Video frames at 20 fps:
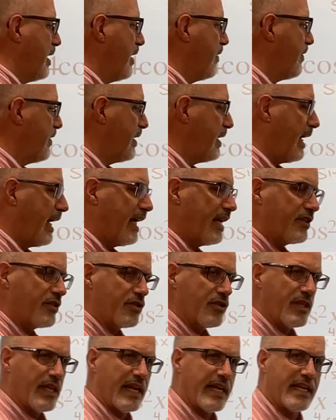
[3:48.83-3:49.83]
an
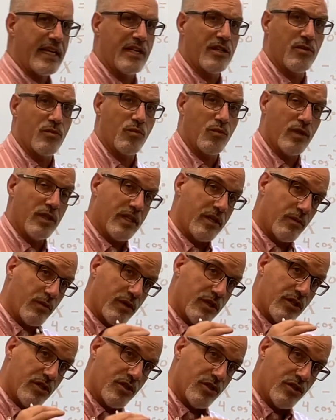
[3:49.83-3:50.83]
answer that I can really
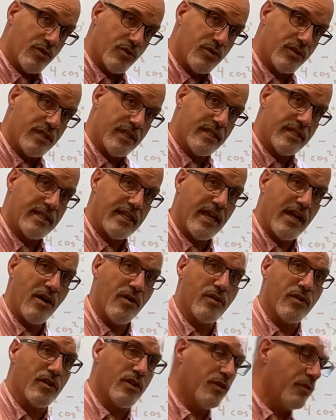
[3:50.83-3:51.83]
reduce it down
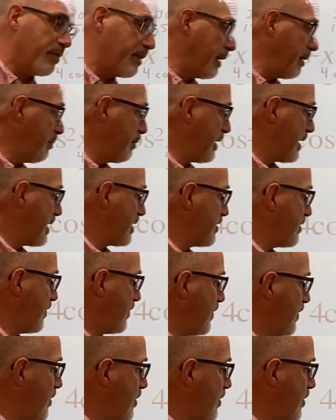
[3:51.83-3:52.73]
a little bit, because if you